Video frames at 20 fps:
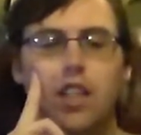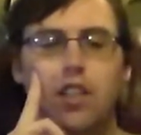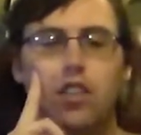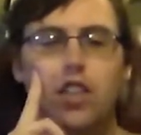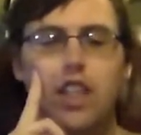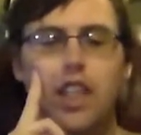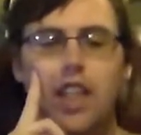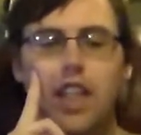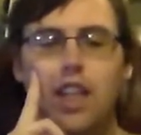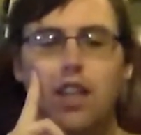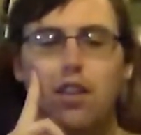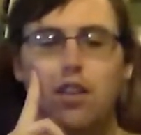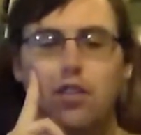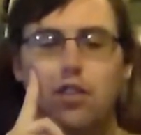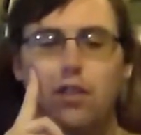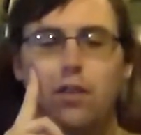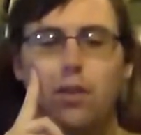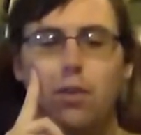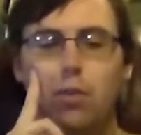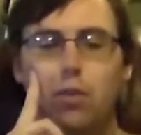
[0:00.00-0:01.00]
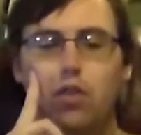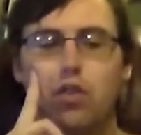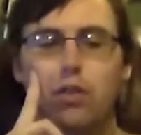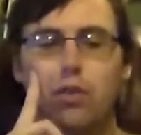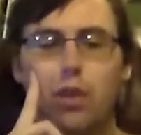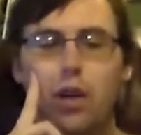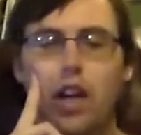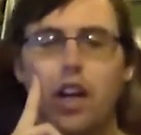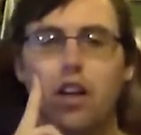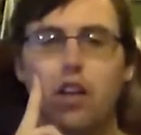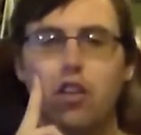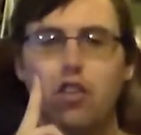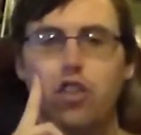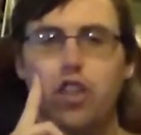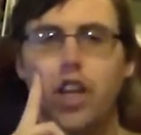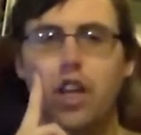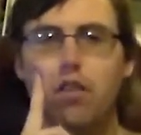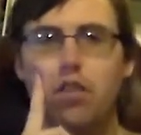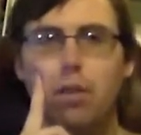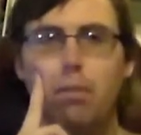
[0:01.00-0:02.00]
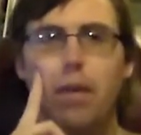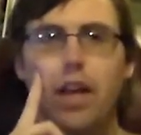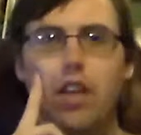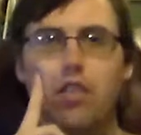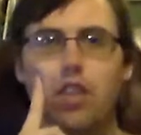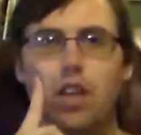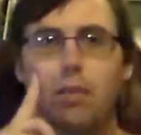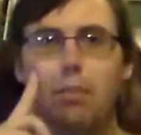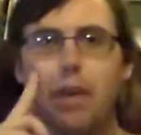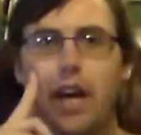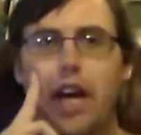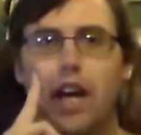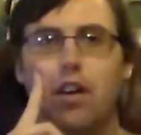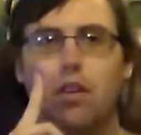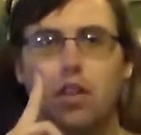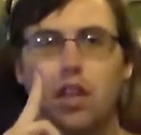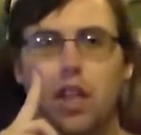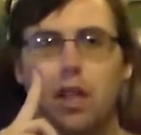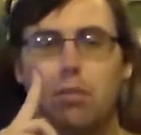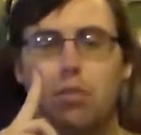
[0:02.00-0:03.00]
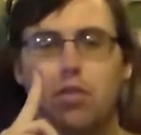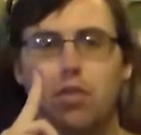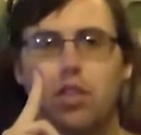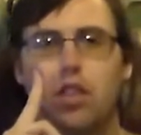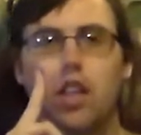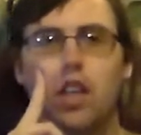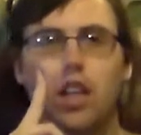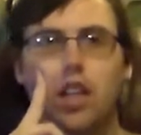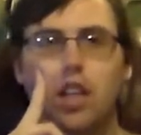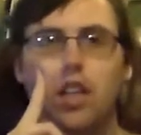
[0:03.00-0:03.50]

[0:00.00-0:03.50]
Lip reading: she gives, from what I heard, she gives amazing back rubs.